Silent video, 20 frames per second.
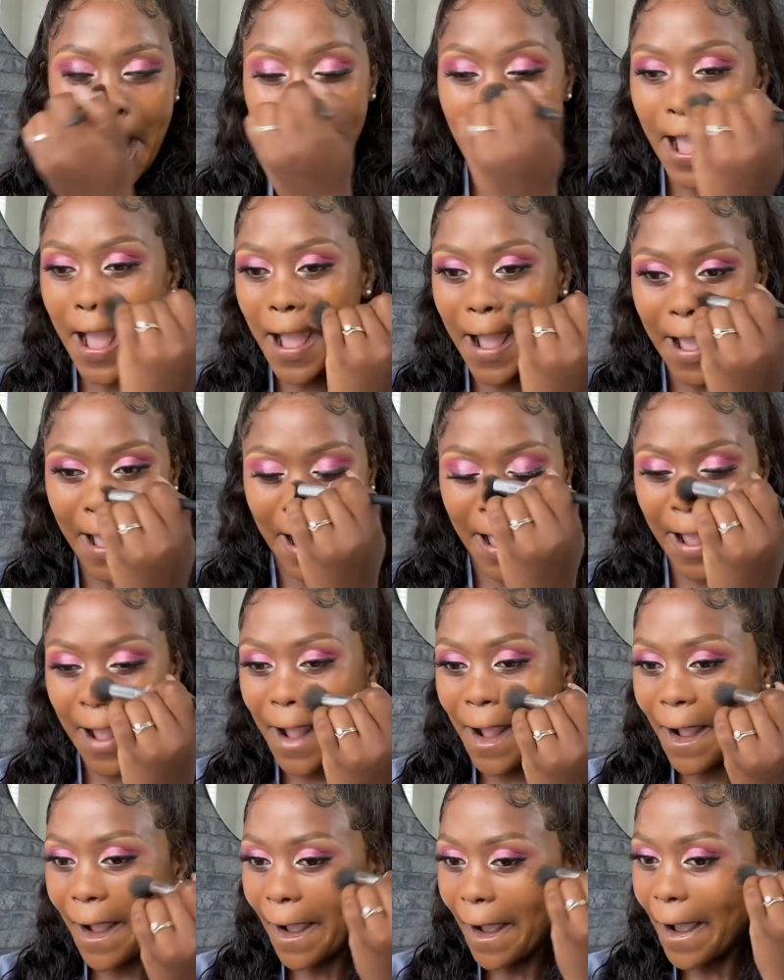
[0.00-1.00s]
ah,
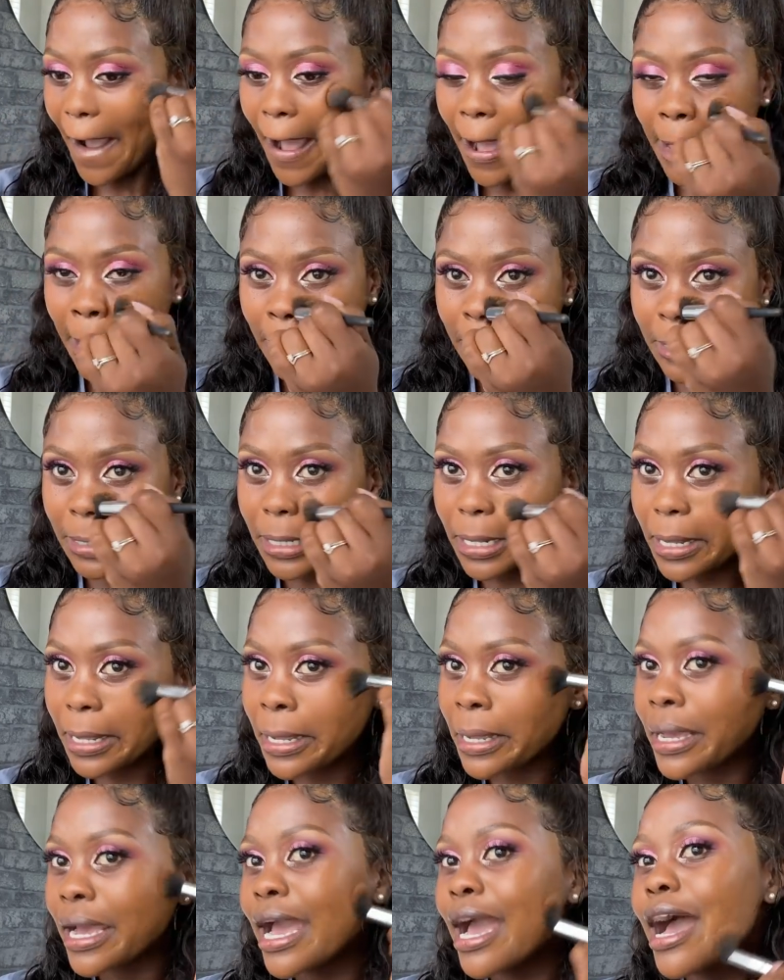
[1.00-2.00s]
I can
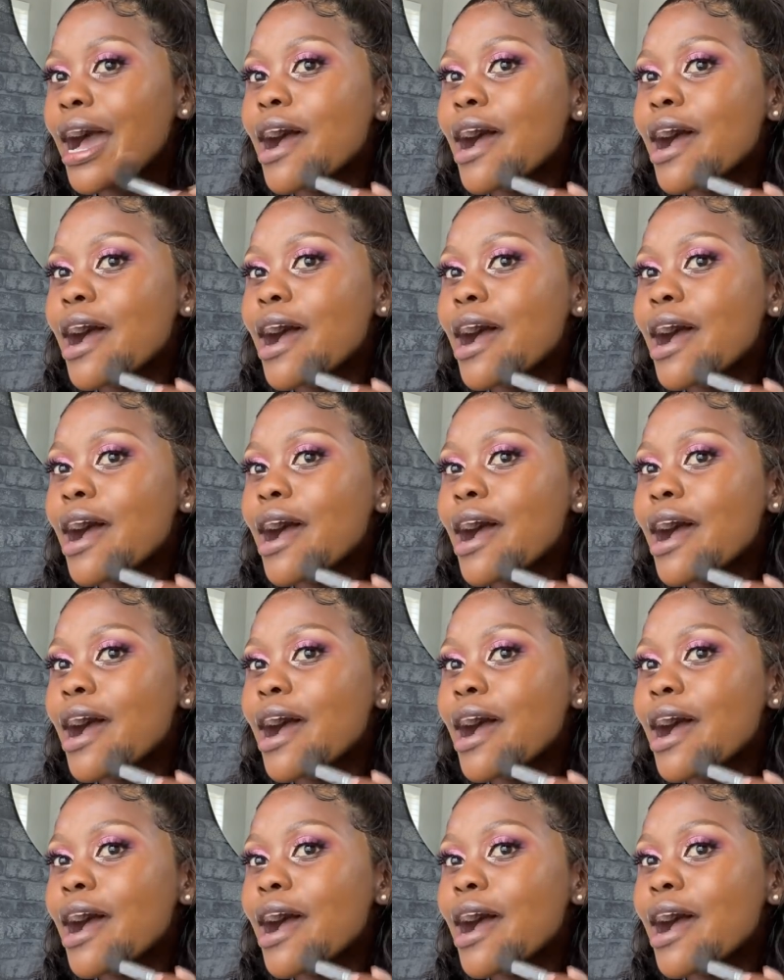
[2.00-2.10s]
dig.